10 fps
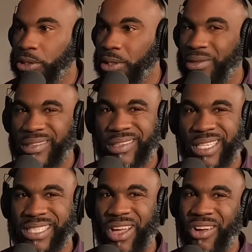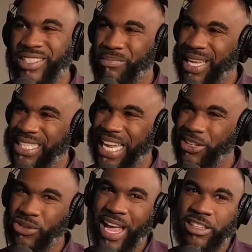So it's hard to make that
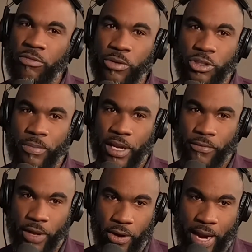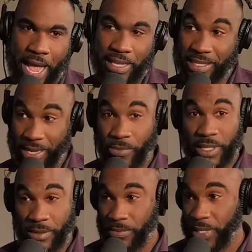attractive, but you better figure it out and sit
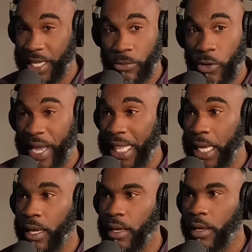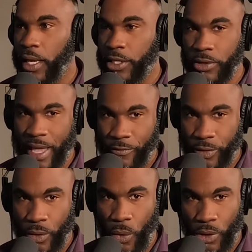with the team quickly and do that
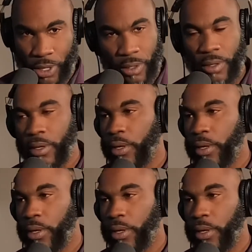for the quarter.